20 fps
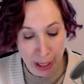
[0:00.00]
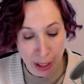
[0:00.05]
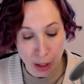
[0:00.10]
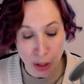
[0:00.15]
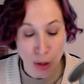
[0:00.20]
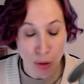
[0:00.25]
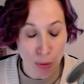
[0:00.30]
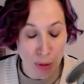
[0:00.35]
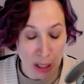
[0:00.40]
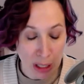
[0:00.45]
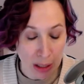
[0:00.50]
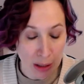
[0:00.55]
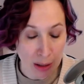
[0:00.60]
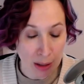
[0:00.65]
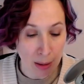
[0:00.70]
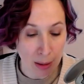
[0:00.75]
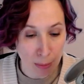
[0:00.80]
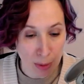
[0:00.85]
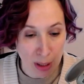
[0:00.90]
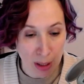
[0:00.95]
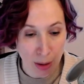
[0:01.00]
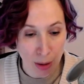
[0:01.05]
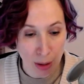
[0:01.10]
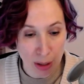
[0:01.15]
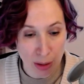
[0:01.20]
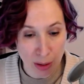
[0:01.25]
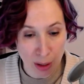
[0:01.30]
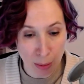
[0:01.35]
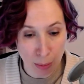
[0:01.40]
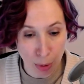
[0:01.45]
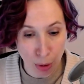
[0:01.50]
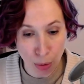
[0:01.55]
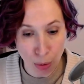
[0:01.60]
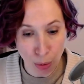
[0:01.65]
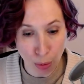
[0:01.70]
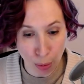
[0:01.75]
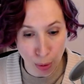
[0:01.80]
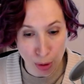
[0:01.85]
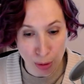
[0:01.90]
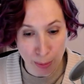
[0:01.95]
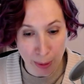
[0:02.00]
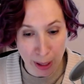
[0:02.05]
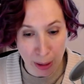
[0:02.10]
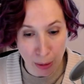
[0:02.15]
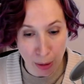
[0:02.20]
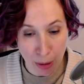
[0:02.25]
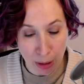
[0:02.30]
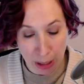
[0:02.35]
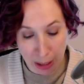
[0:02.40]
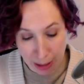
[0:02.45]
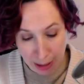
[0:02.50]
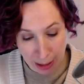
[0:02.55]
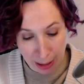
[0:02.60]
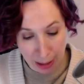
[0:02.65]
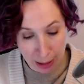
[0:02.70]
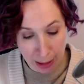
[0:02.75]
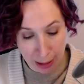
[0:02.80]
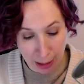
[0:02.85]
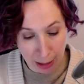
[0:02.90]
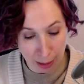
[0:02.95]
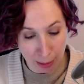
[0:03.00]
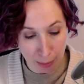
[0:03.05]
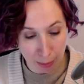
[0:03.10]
You need some serious compute horsepower. Not yeah. saying that,